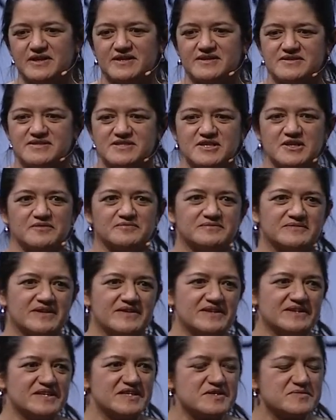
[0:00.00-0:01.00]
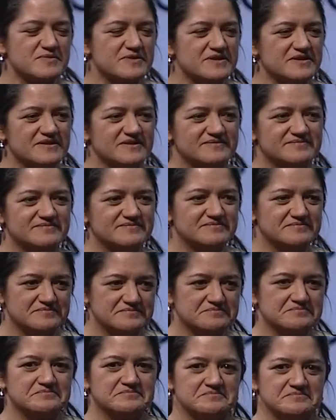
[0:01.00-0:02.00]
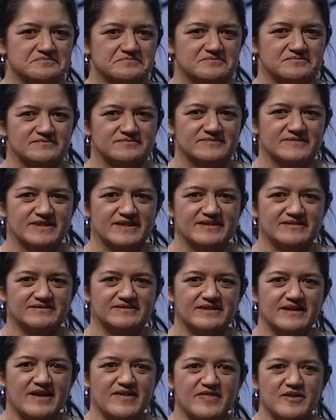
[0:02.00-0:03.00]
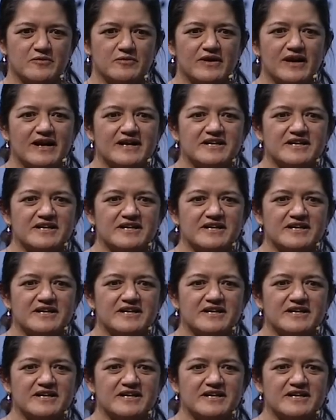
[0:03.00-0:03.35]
way. So I think that's pretty good. Yeah. I think we're